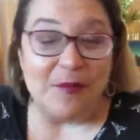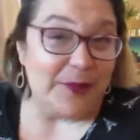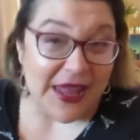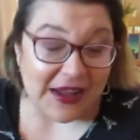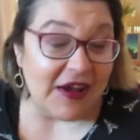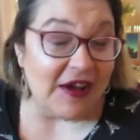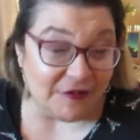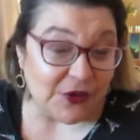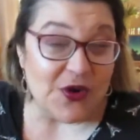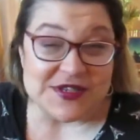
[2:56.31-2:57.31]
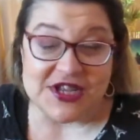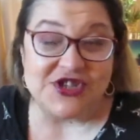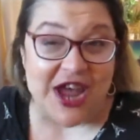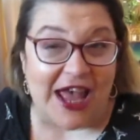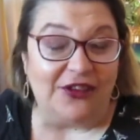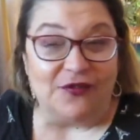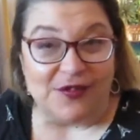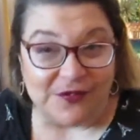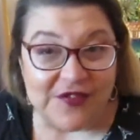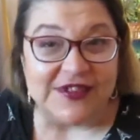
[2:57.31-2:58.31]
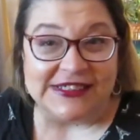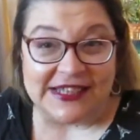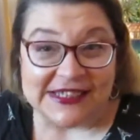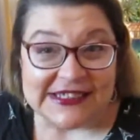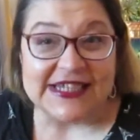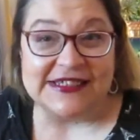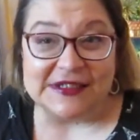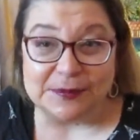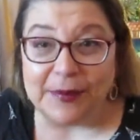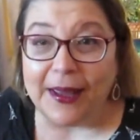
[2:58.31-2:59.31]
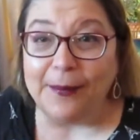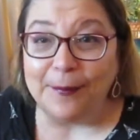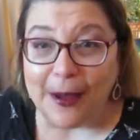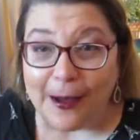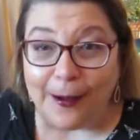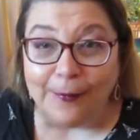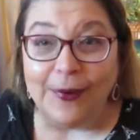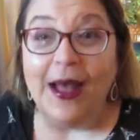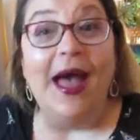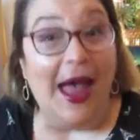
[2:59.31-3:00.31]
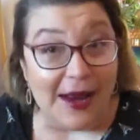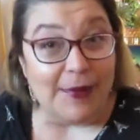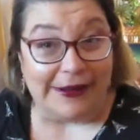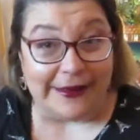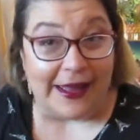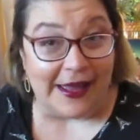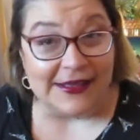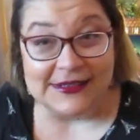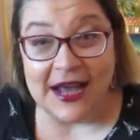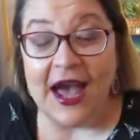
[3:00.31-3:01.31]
Being of course a child of the 50s and the 60s, my mom and my dad